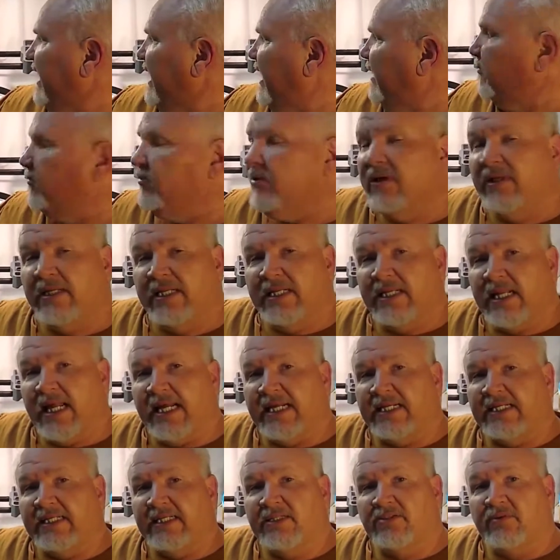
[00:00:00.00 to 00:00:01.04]
I really like
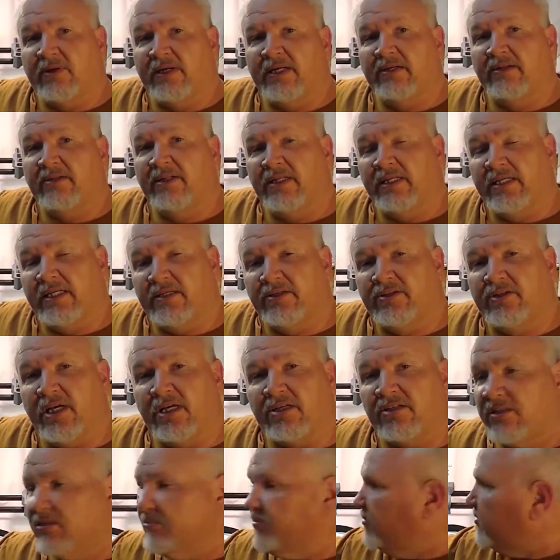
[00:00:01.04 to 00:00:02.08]
these right here. They're the
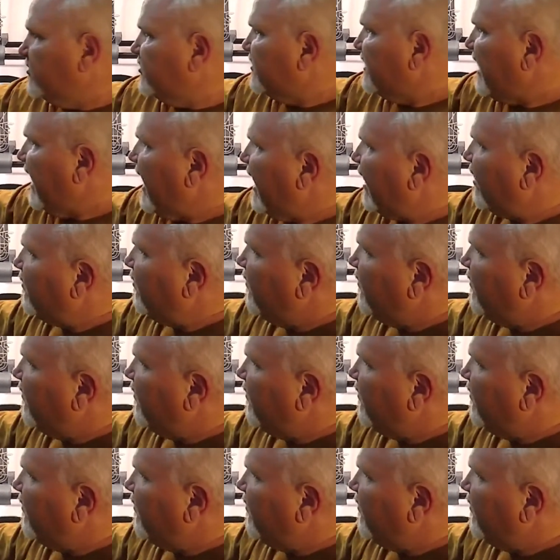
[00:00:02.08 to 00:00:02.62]
adjustable stock